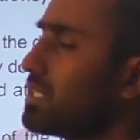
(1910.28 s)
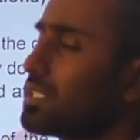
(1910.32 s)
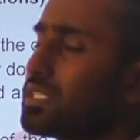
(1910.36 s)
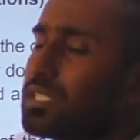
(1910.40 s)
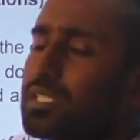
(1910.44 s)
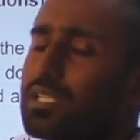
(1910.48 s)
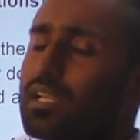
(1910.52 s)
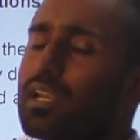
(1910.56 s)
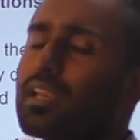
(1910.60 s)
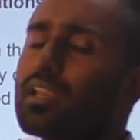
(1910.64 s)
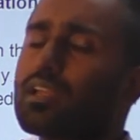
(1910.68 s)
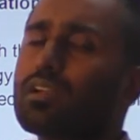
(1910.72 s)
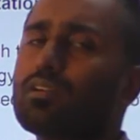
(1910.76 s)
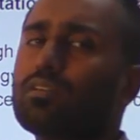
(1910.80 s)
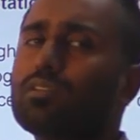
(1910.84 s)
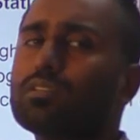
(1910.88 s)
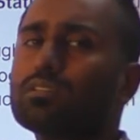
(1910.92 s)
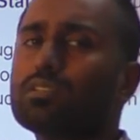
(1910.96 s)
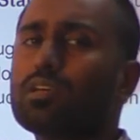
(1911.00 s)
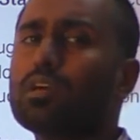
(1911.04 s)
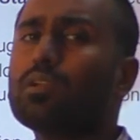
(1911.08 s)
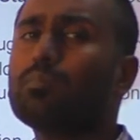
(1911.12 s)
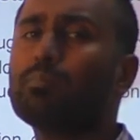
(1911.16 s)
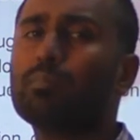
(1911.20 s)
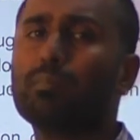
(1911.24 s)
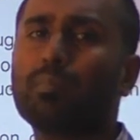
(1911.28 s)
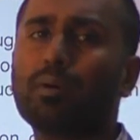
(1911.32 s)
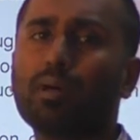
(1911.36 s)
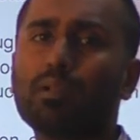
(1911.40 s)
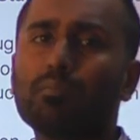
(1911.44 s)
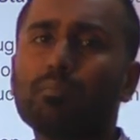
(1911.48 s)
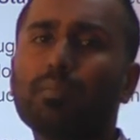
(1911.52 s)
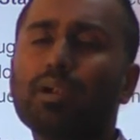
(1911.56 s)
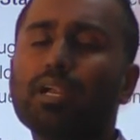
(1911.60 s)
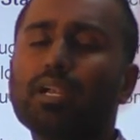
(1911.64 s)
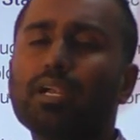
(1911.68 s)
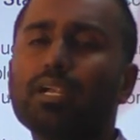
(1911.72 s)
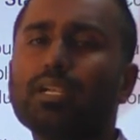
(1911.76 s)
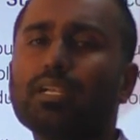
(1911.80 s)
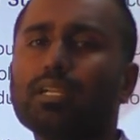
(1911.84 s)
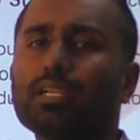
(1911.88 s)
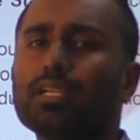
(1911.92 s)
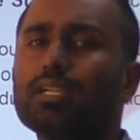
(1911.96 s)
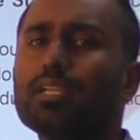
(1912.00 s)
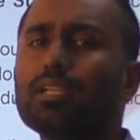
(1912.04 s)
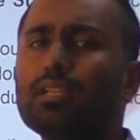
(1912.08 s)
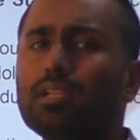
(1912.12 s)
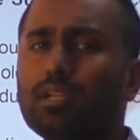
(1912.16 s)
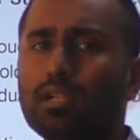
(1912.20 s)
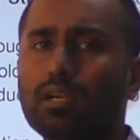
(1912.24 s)
digital records are permanent
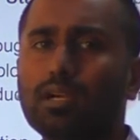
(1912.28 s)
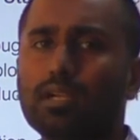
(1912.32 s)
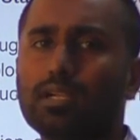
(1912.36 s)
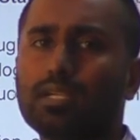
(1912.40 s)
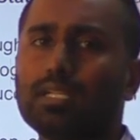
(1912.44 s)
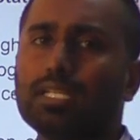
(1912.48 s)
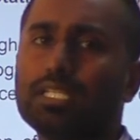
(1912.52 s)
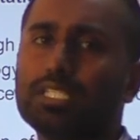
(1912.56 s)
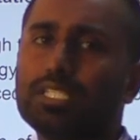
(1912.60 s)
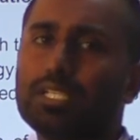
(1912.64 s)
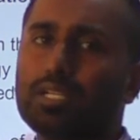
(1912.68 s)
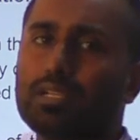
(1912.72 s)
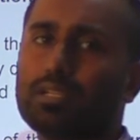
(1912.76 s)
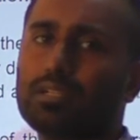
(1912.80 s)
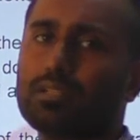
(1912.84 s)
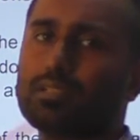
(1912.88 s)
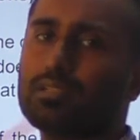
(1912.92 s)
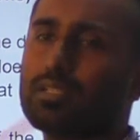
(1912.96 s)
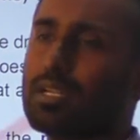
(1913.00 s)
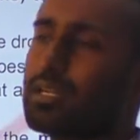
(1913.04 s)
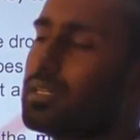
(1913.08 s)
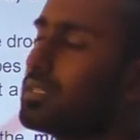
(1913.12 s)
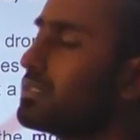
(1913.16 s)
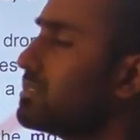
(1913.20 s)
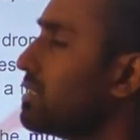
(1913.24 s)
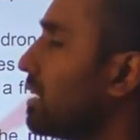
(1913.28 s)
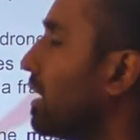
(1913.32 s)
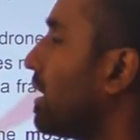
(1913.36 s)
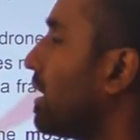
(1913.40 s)
in nature that is